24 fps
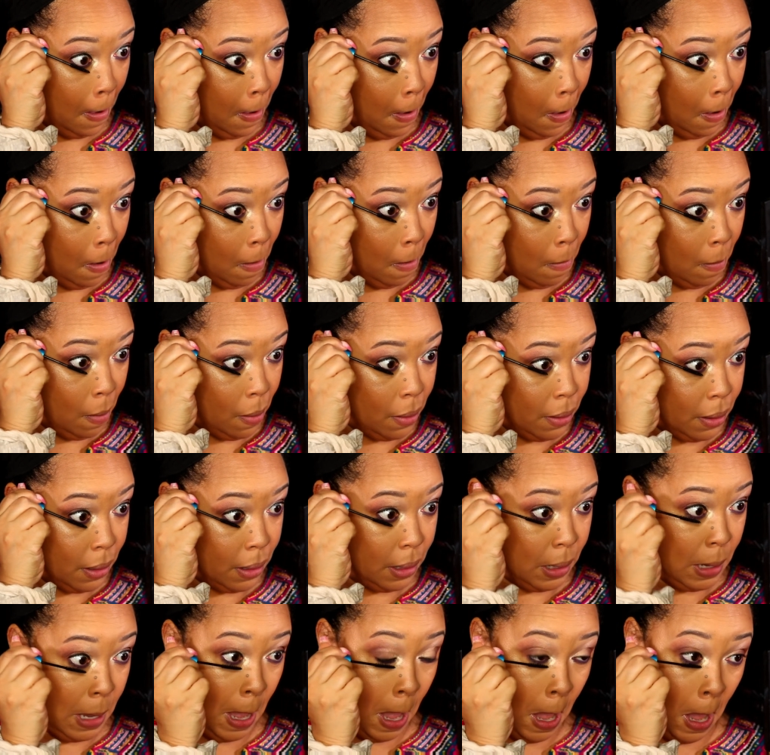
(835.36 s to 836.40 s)
under
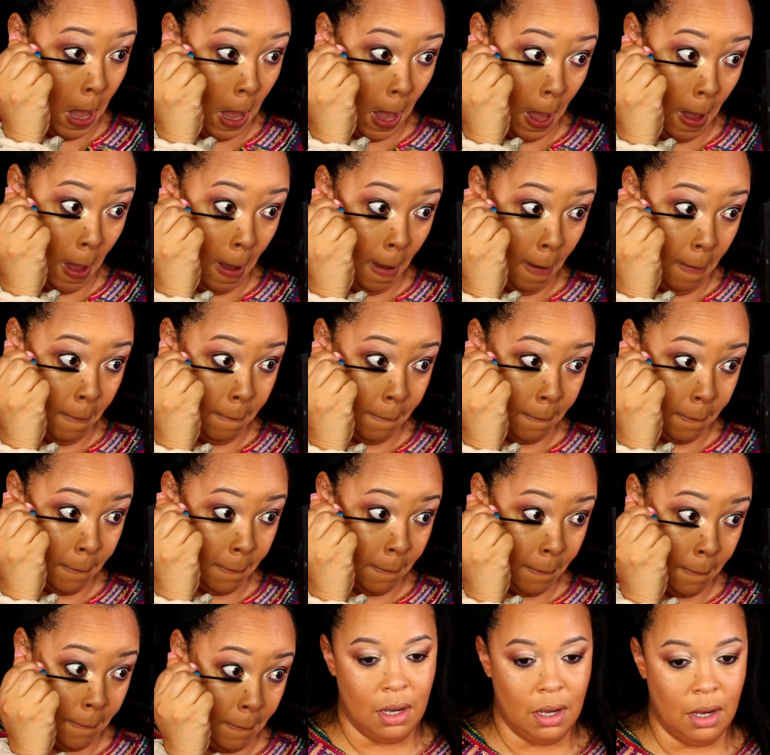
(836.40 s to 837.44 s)
here.
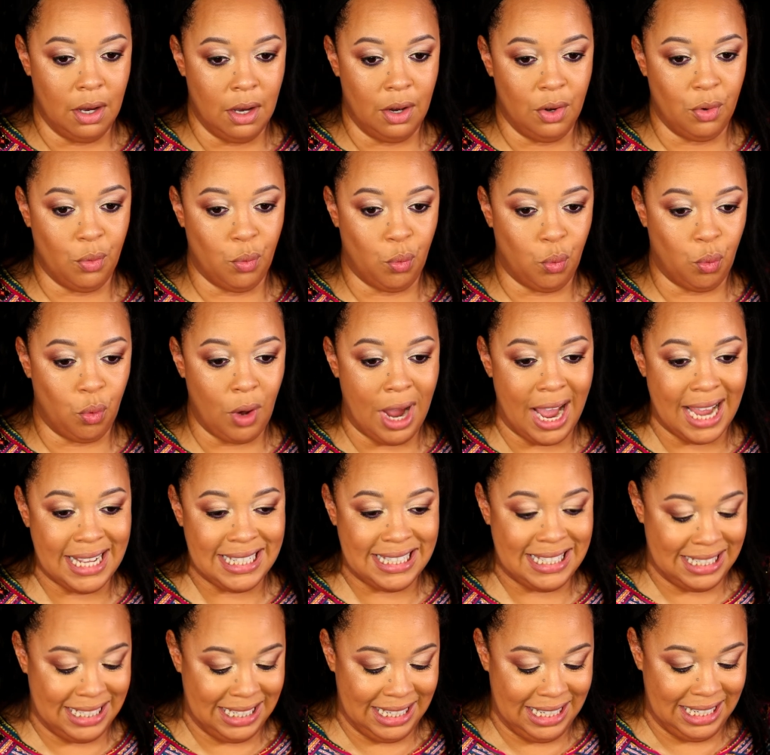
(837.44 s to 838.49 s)

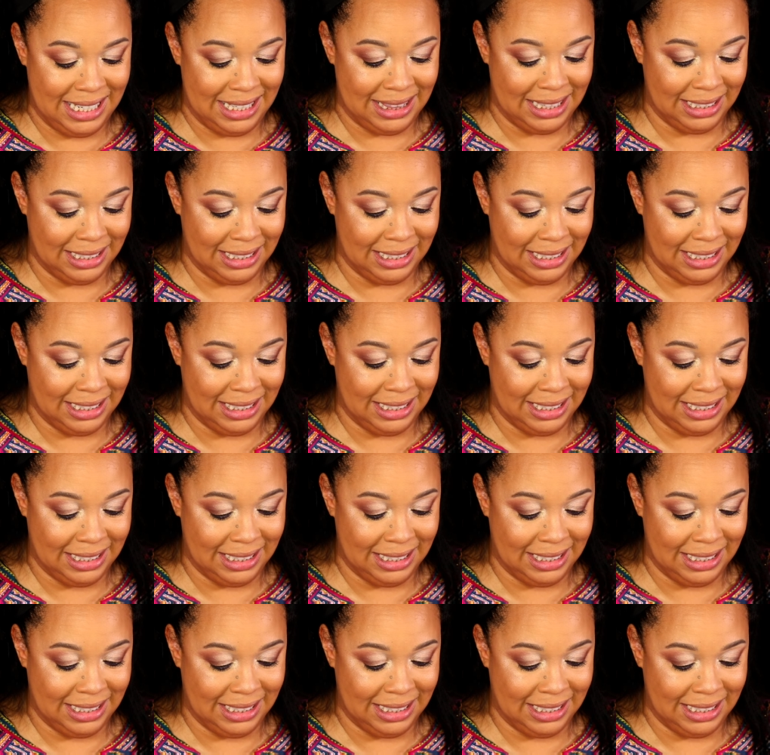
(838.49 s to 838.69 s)
Alrighty,